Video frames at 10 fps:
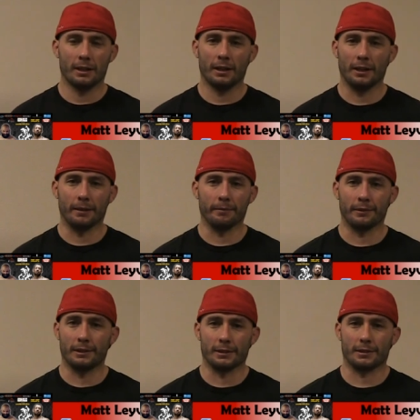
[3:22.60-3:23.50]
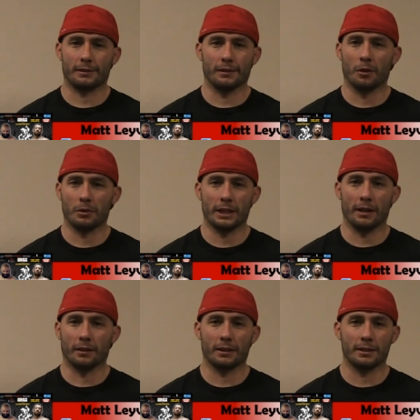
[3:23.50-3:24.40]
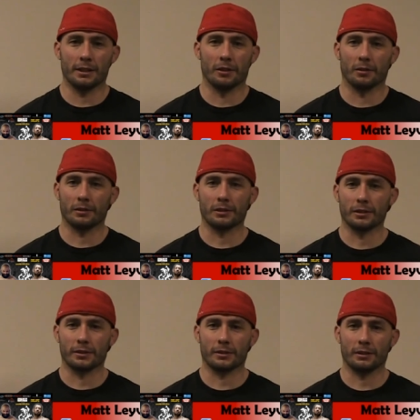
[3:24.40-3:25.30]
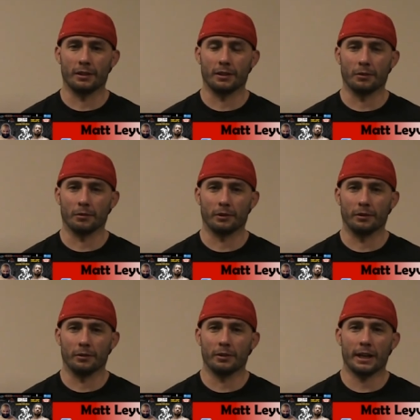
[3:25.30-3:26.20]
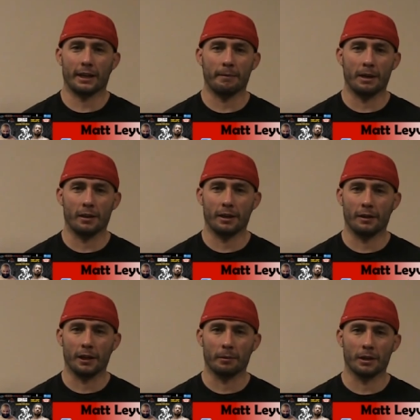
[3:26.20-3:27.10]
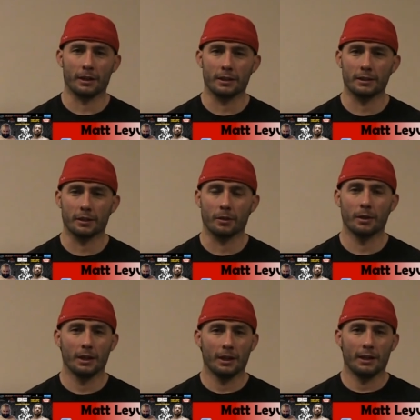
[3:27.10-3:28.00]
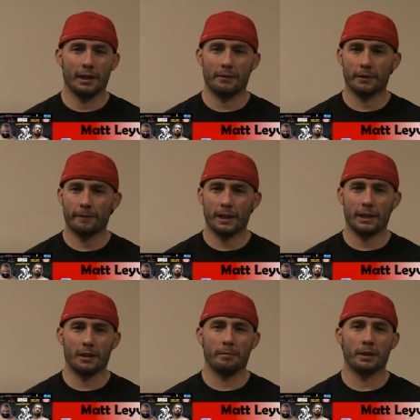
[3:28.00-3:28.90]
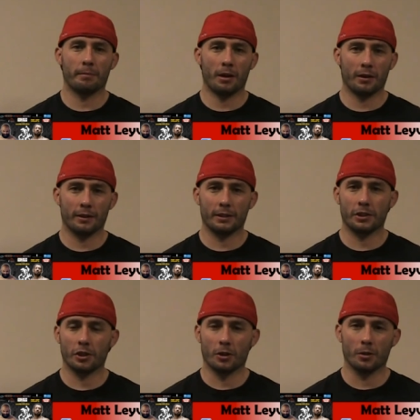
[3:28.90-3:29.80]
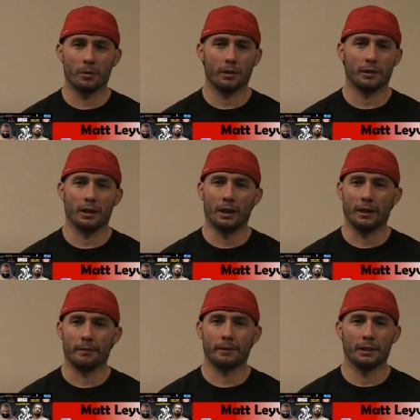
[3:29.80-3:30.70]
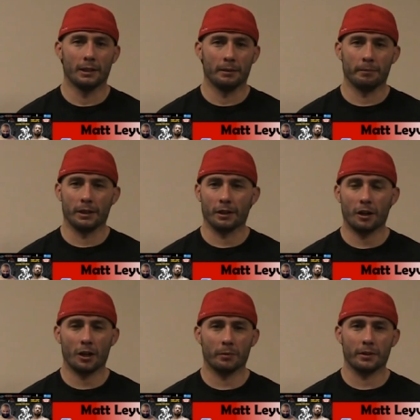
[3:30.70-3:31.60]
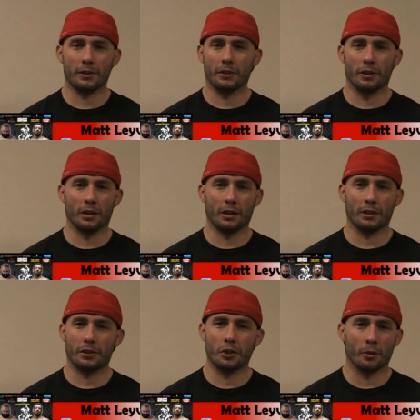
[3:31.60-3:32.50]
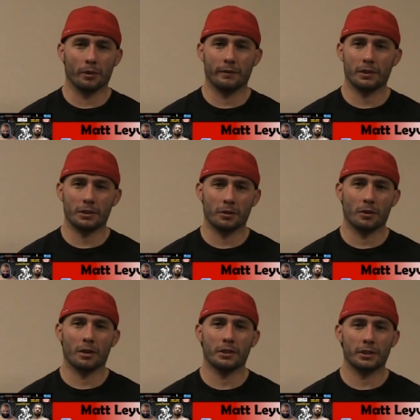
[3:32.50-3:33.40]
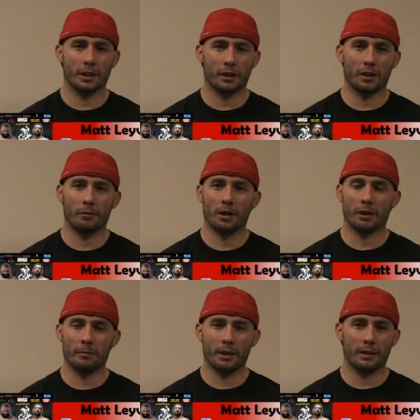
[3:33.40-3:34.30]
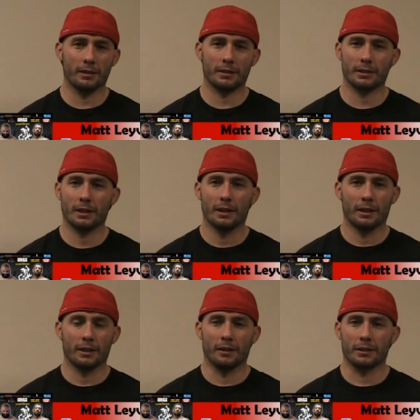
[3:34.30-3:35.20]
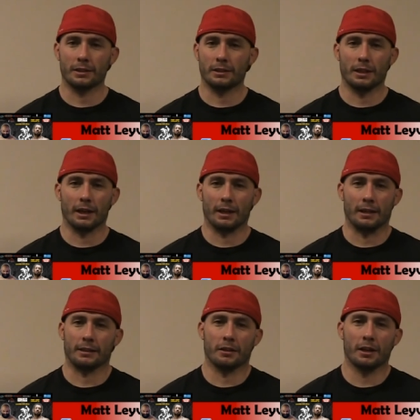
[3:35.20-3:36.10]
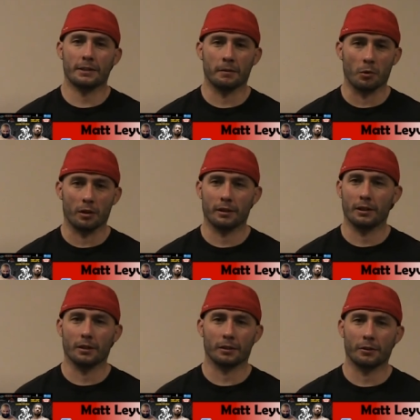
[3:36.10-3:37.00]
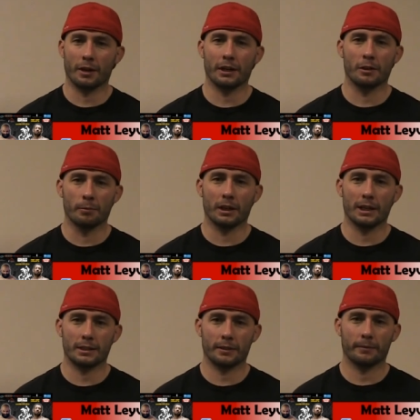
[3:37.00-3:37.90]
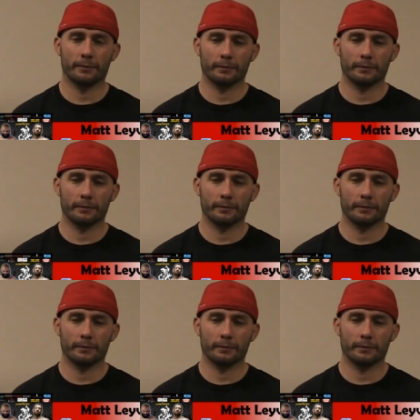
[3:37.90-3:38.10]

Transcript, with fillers: Um, this hotel casino is just you know you can't get better here in Albuquerque. So having the fight here, being a part of this show, uh, being a card with uh, Joe Villasenor, Hunt Sucker, Rocky Ramirez. You know, it's I, I, couldn't ask for more. You know, a great group of guys.